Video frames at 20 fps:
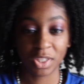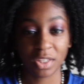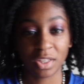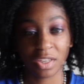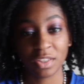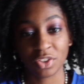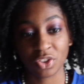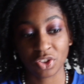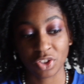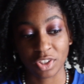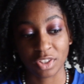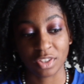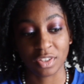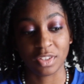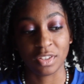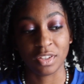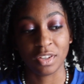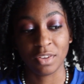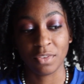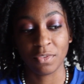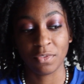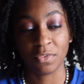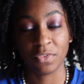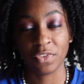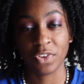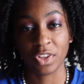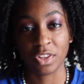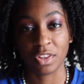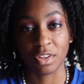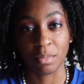That shit's
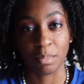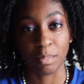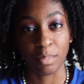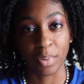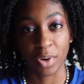for the